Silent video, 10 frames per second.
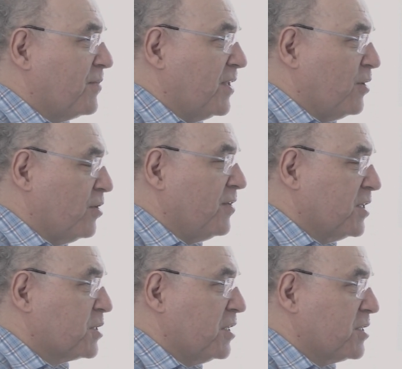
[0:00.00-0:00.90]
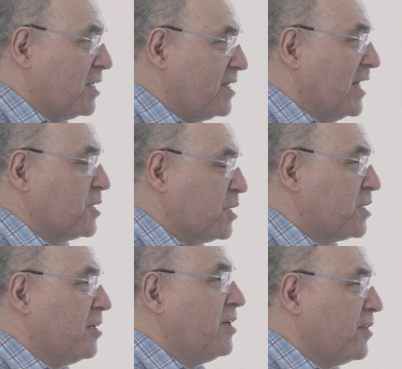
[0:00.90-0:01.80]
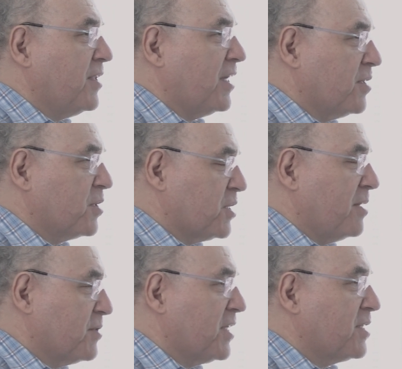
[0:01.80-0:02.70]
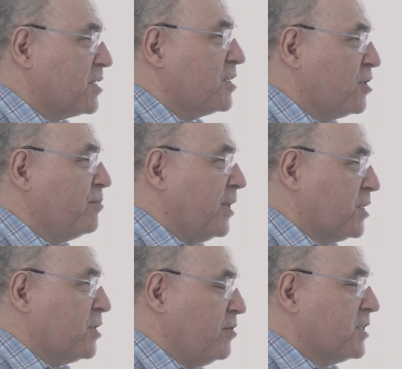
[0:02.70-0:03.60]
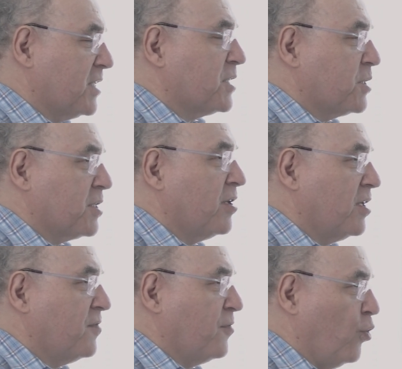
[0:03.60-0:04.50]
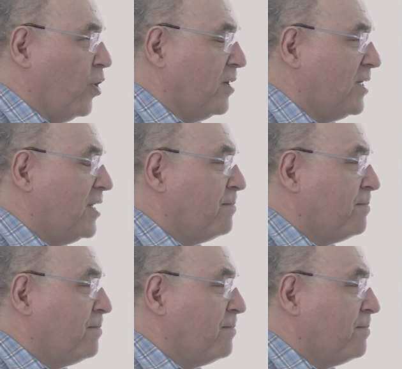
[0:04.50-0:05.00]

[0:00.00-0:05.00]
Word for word: The universe is a necessary thing in the same sense that two plus two is necessarily four.